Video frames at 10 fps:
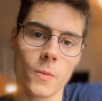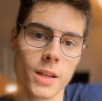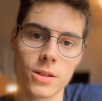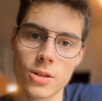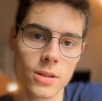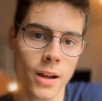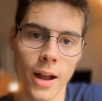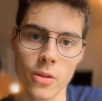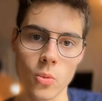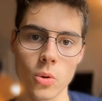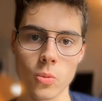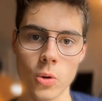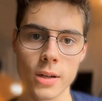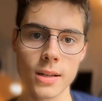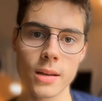it's just not how the world
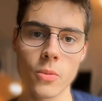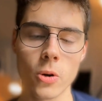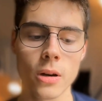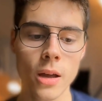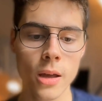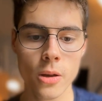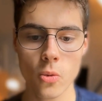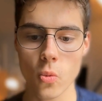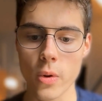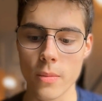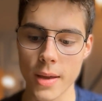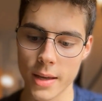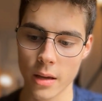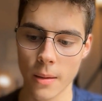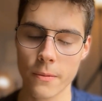works anymore. We're
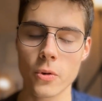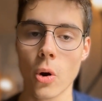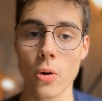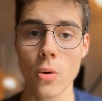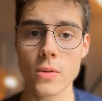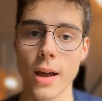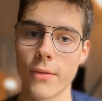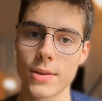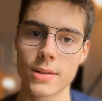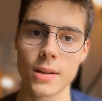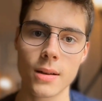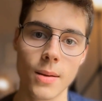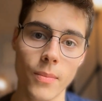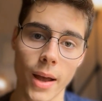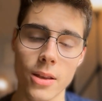making up for our own deficit
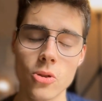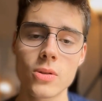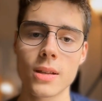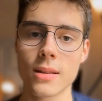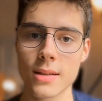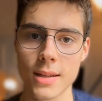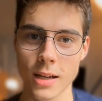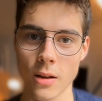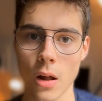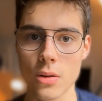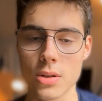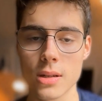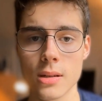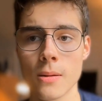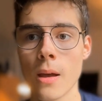by using these
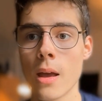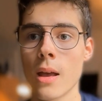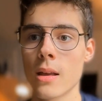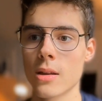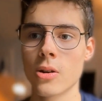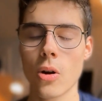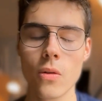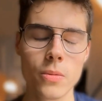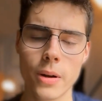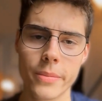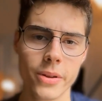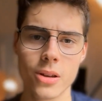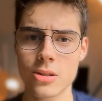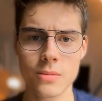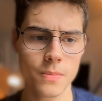technologies. And,
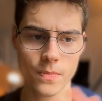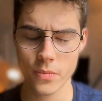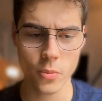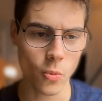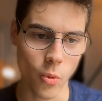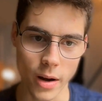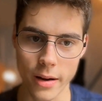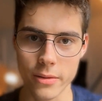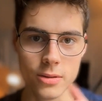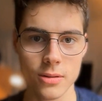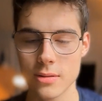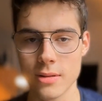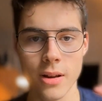overpopulation, whatever,